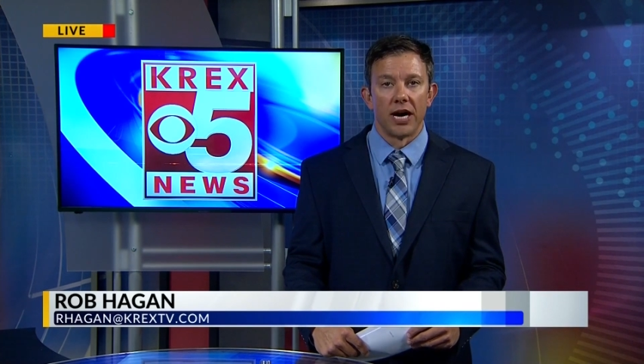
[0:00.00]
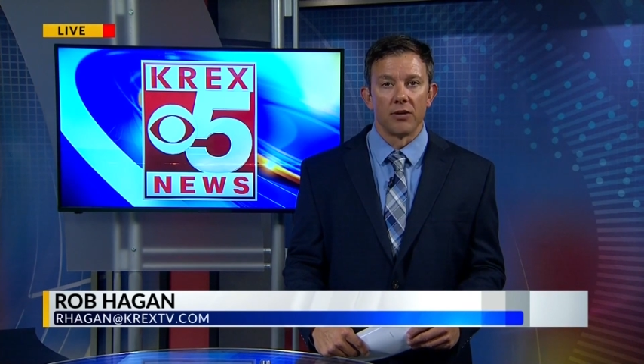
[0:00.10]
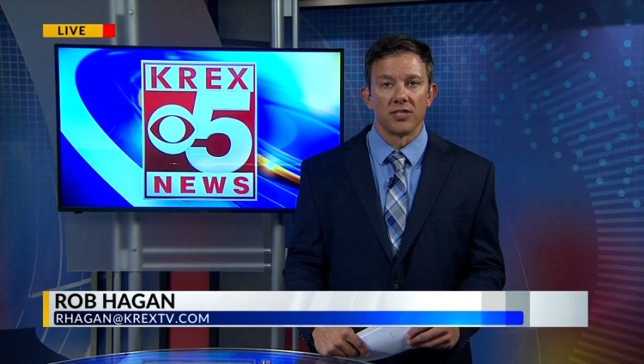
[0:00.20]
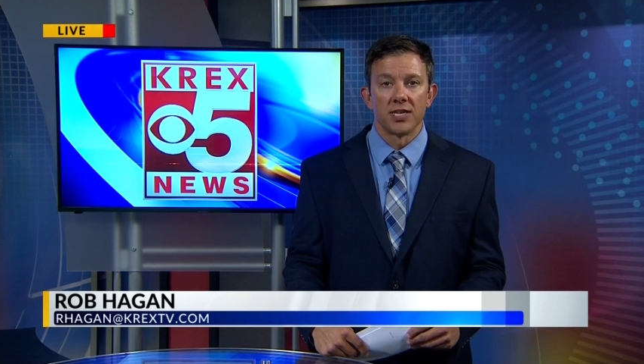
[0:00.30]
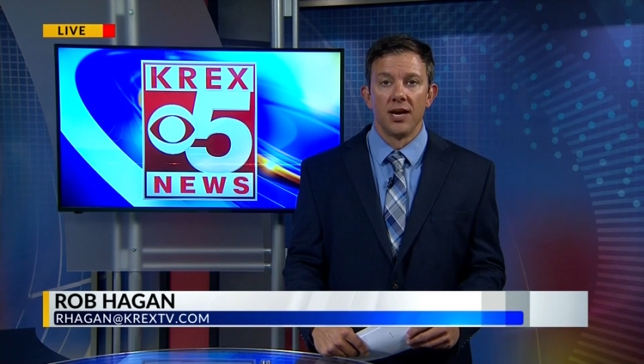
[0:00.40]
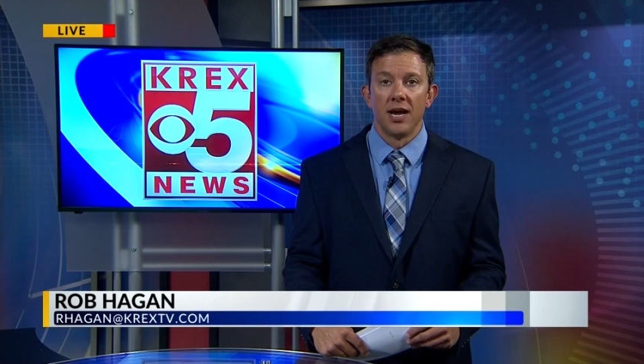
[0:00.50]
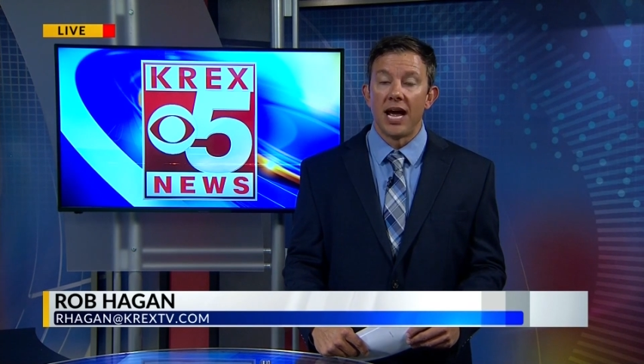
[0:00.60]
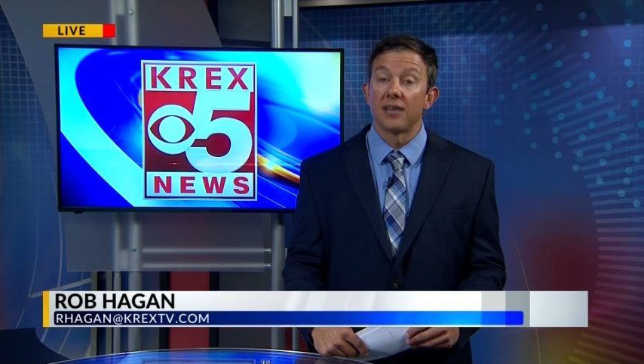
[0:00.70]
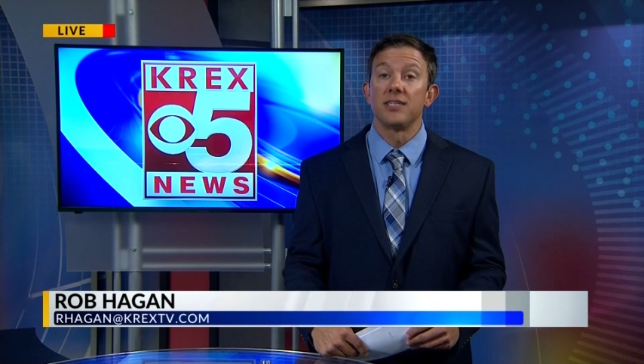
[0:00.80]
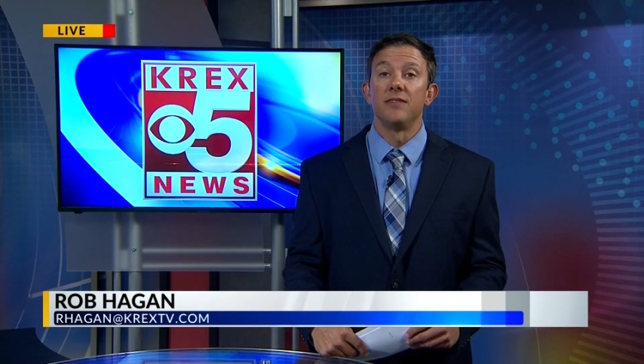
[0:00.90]
virus
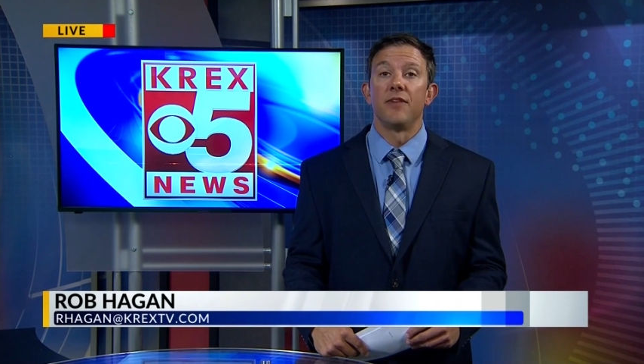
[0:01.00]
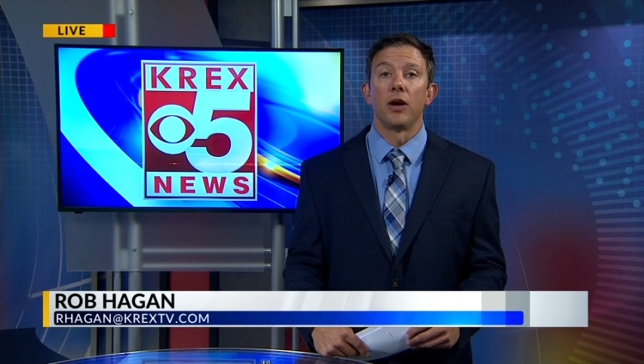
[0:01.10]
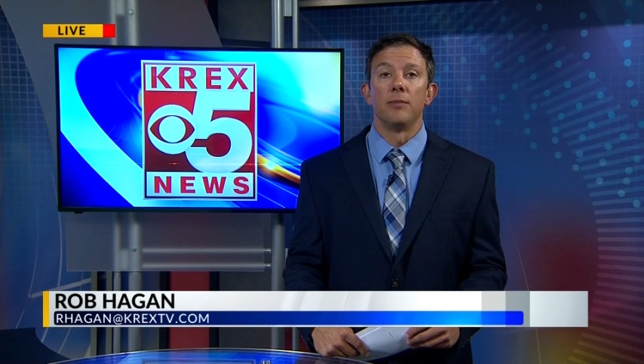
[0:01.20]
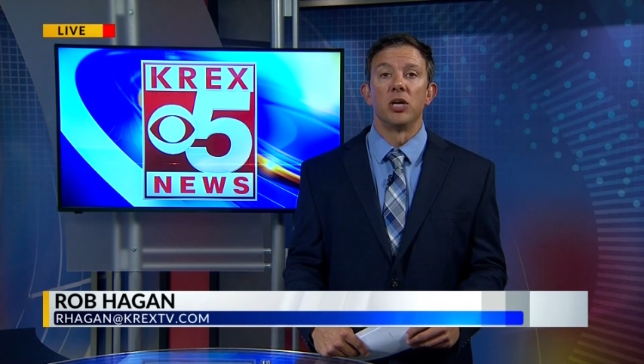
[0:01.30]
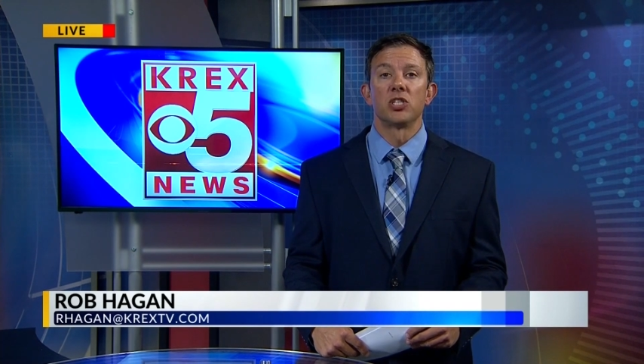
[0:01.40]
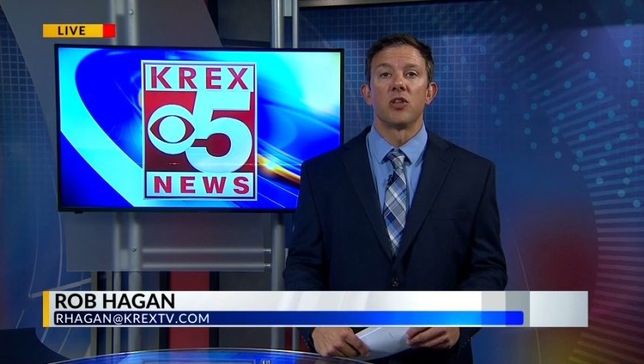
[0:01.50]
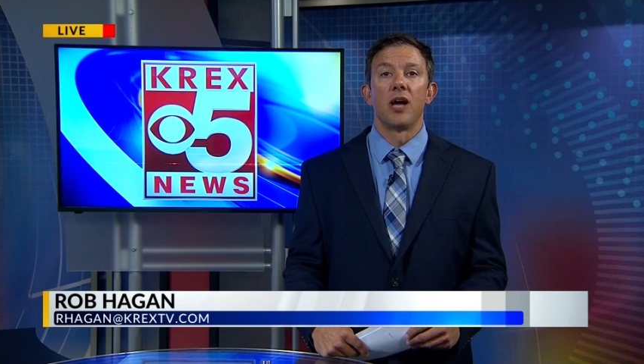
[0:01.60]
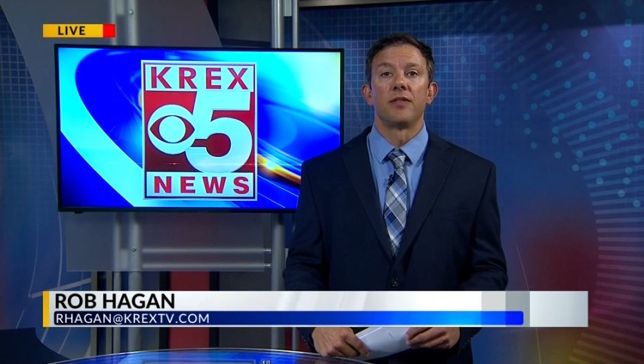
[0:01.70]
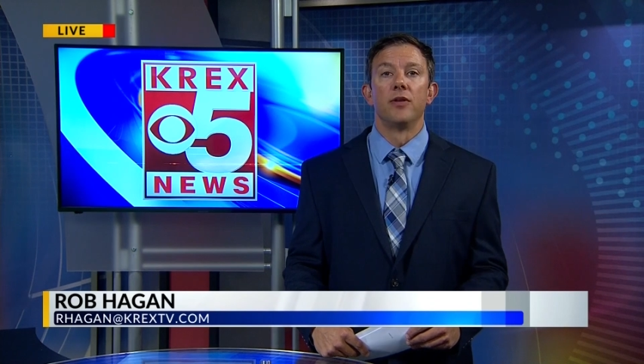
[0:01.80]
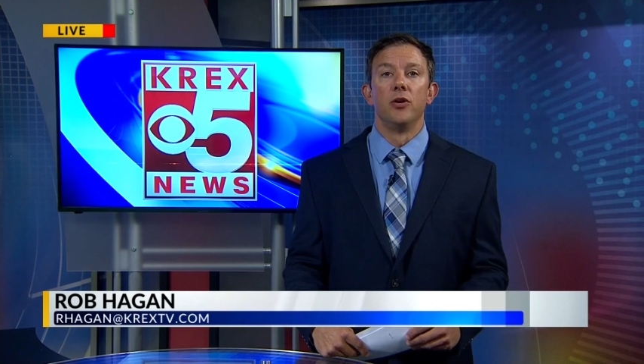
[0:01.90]
acting very much
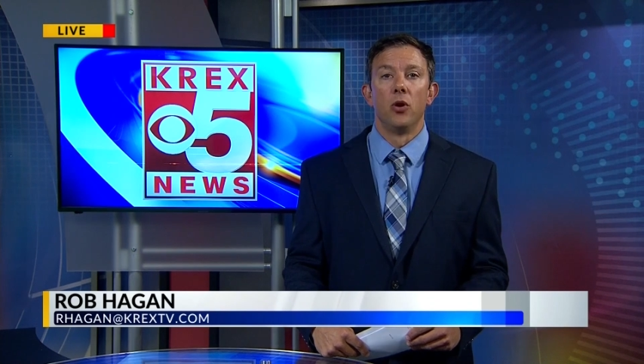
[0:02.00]
like the